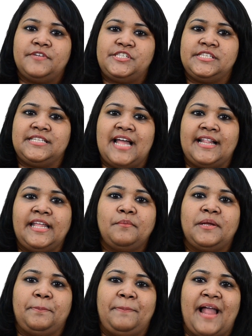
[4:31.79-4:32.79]
which is
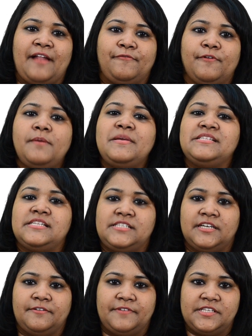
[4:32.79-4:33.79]
nothing but Platform as a
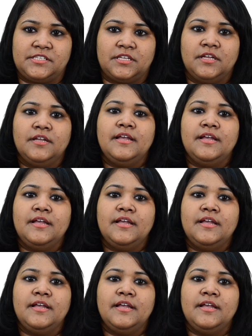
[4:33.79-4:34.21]
Service.